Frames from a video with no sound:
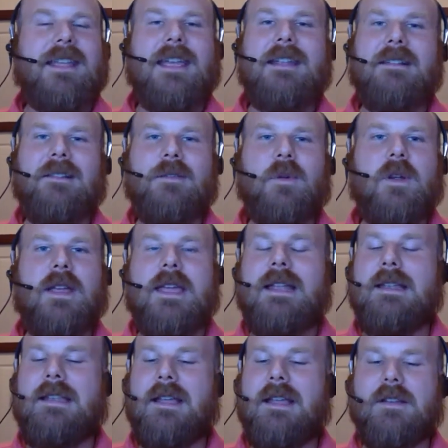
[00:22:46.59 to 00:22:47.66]
End of story. It
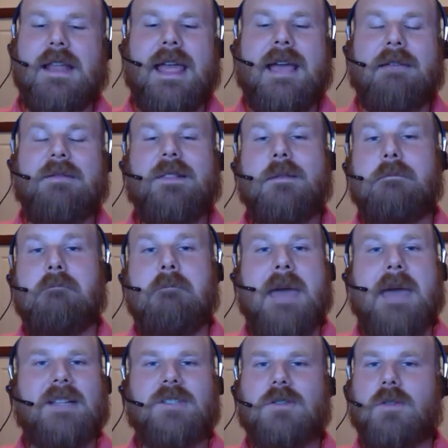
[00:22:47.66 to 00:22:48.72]
doesn't have some
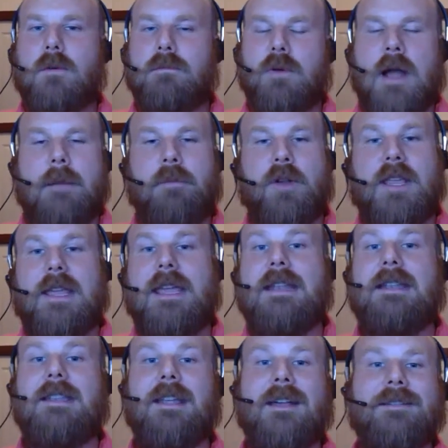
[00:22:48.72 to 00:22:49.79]
magical property. It
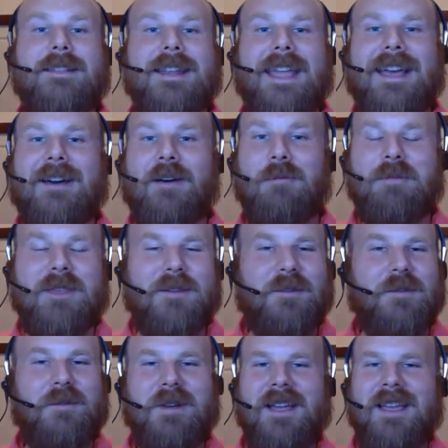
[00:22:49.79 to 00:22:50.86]
doesn't help
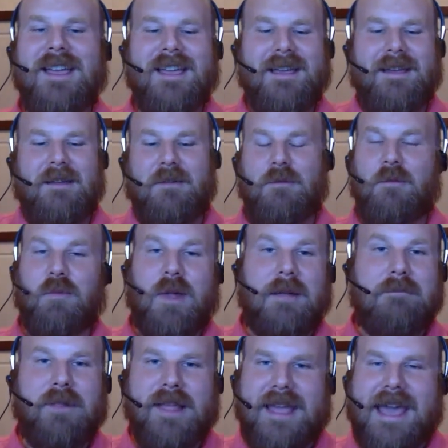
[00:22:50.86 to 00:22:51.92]
you run
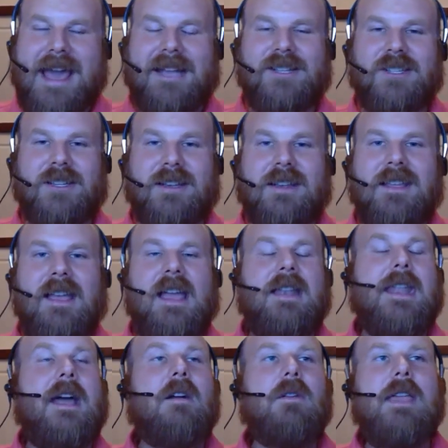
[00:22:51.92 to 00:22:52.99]
play action.
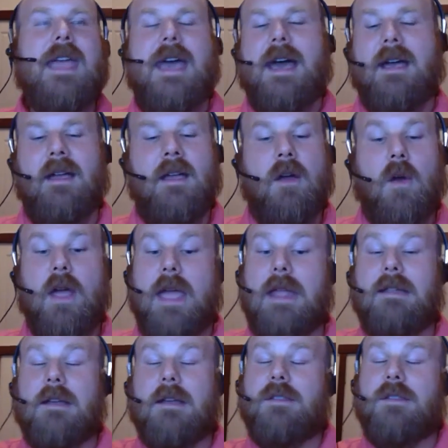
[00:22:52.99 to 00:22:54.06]
Now, yeah, it
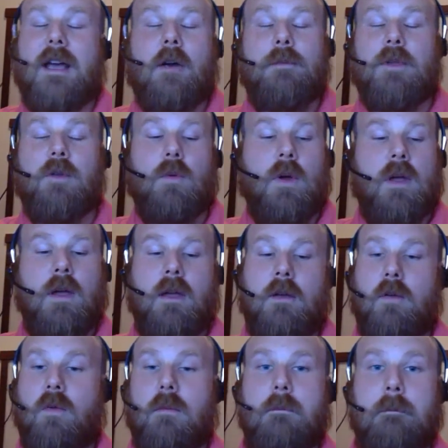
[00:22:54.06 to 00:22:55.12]
doesn't help you
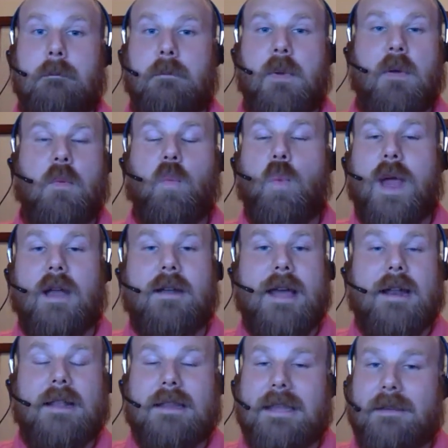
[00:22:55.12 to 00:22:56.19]
wear down
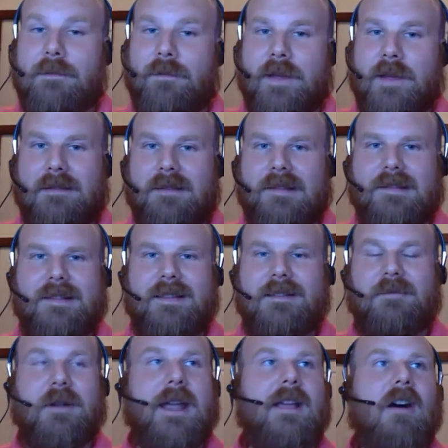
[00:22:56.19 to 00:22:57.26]
a defense,
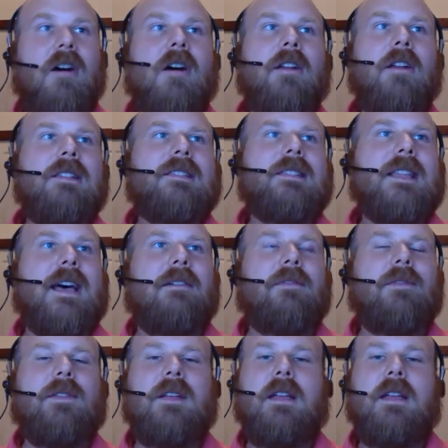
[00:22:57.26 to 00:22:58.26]
right? All this stuff.